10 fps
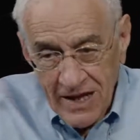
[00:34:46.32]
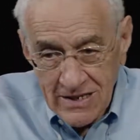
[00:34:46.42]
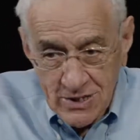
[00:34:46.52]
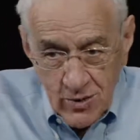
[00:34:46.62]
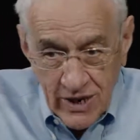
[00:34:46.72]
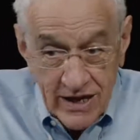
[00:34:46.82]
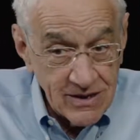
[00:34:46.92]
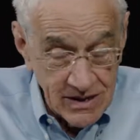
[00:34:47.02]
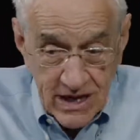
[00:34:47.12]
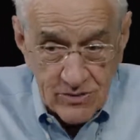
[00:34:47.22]
So
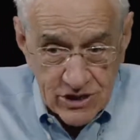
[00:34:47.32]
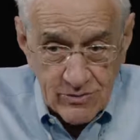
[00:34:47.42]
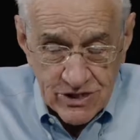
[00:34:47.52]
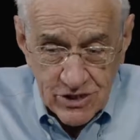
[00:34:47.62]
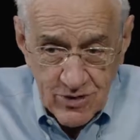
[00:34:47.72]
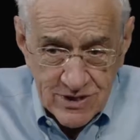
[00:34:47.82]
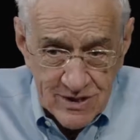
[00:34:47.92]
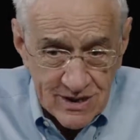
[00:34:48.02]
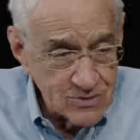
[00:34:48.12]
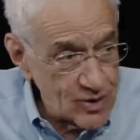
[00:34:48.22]
she was
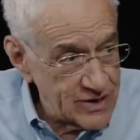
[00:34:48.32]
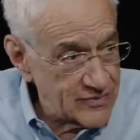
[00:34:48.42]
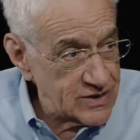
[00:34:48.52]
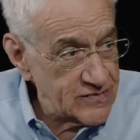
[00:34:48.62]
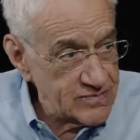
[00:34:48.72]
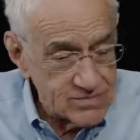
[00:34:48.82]
chosen as one of the,